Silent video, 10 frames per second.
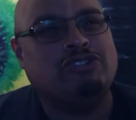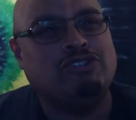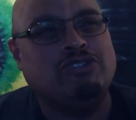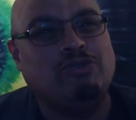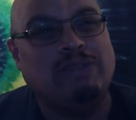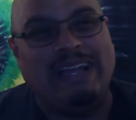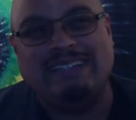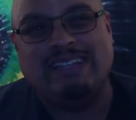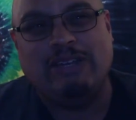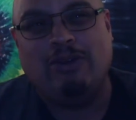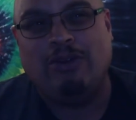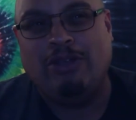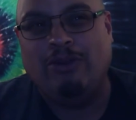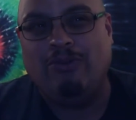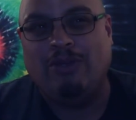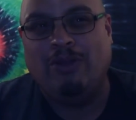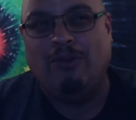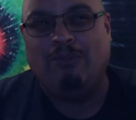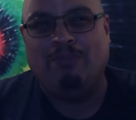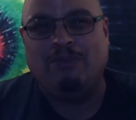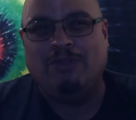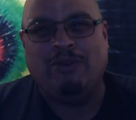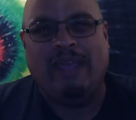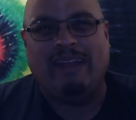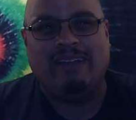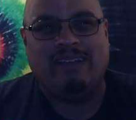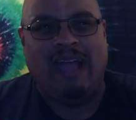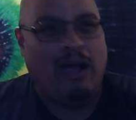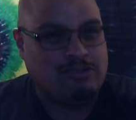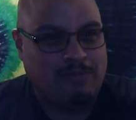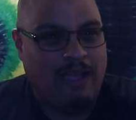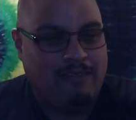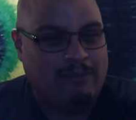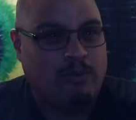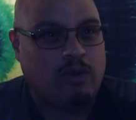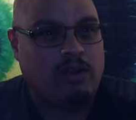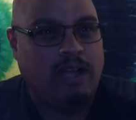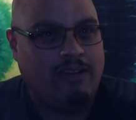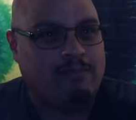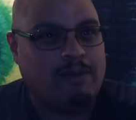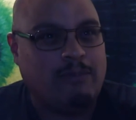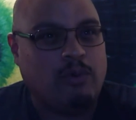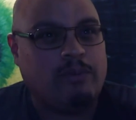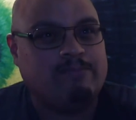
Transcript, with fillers: you're too lazy or you don't you don't can't house them, have anymore, have them anymore.